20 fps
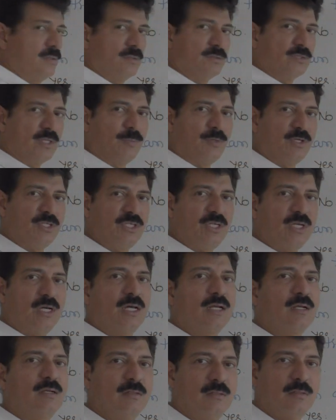Suppose you
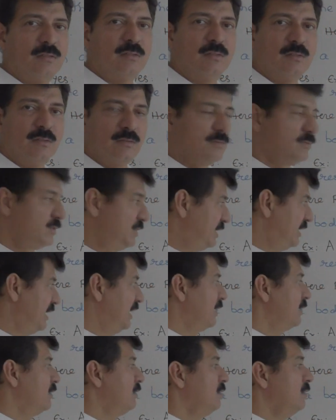are
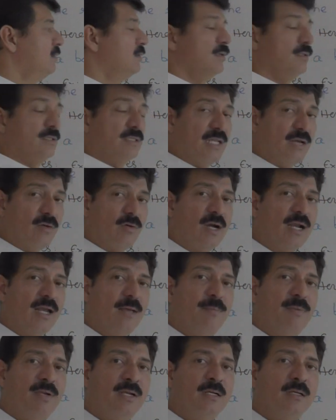sitting, then what
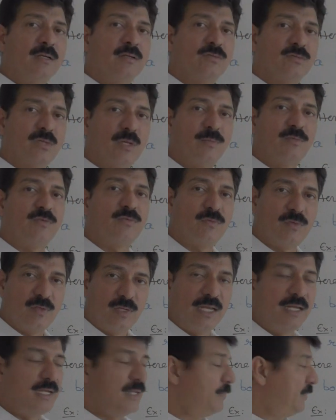happens?
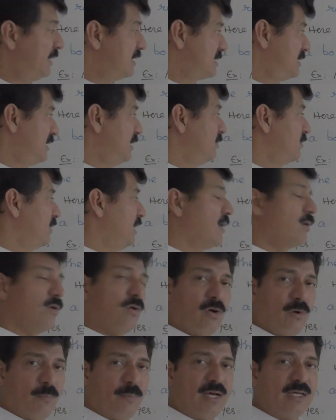Any person, a
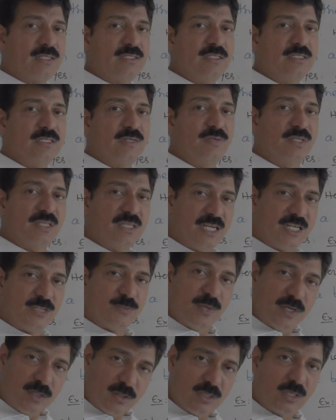co-passenger, with
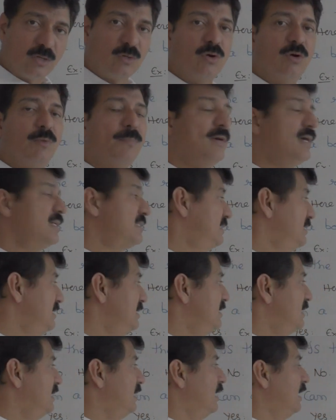respect to the
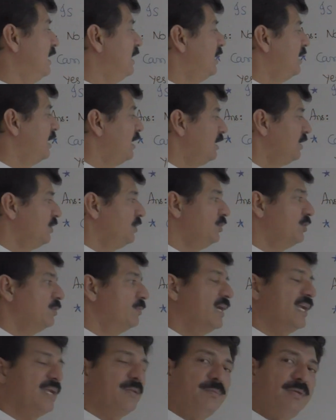co-passenger, you
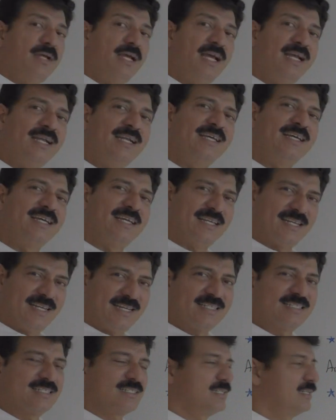might be at
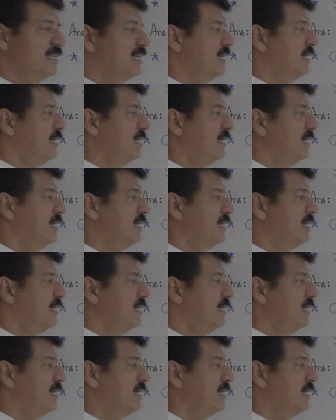rest.